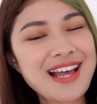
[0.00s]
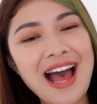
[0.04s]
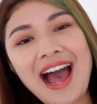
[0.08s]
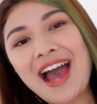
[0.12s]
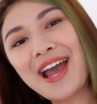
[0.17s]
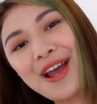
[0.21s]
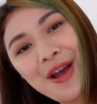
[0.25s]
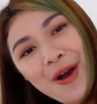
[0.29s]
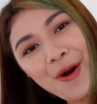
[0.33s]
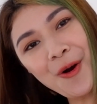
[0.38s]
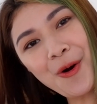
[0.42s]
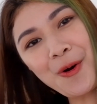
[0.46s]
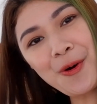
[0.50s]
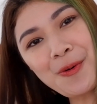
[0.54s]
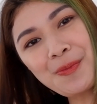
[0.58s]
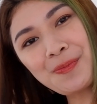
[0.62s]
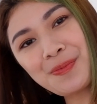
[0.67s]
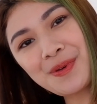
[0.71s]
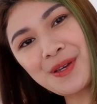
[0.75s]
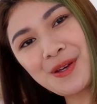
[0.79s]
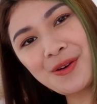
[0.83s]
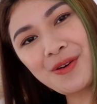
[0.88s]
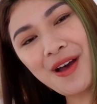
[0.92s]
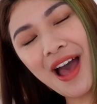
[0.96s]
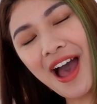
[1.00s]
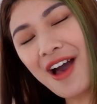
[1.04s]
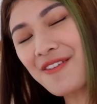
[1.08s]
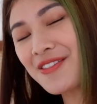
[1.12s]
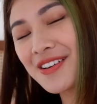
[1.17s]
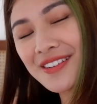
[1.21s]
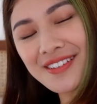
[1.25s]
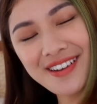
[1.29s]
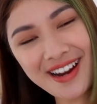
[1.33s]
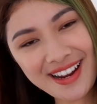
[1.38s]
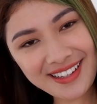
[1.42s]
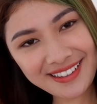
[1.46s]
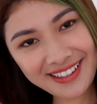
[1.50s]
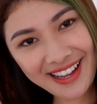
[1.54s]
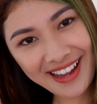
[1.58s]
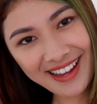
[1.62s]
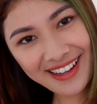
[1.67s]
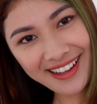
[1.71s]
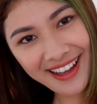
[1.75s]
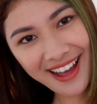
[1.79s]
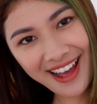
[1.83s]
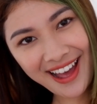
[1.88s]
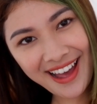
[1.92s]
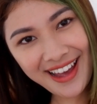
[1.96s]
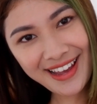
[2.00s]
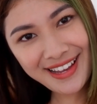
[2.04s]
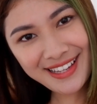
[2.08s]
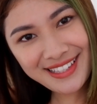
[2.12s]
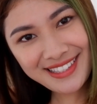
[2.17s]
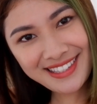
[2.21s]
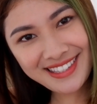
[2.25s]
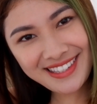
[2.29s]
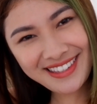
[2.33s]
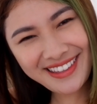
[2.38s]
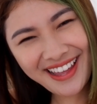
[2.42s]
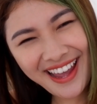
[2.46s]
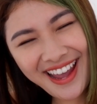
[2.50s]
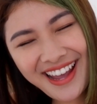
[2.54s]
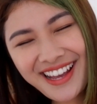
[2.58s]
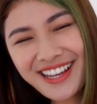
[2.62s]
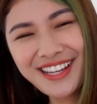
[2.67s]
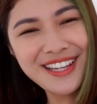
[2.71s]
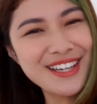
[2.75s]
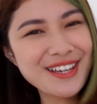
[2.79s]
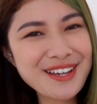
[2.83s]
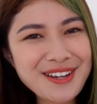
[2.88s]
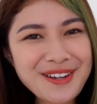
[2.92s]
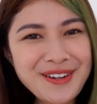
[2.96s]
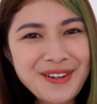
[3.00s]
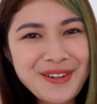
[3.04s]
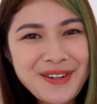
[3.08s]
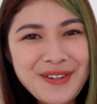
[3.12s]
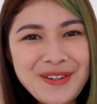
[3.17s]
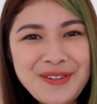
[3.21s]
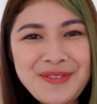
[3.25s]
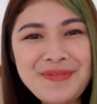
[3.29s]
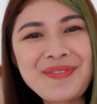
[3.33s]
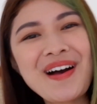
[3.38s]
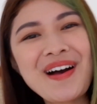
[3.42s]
I hope you have a great day, guys! Thank you!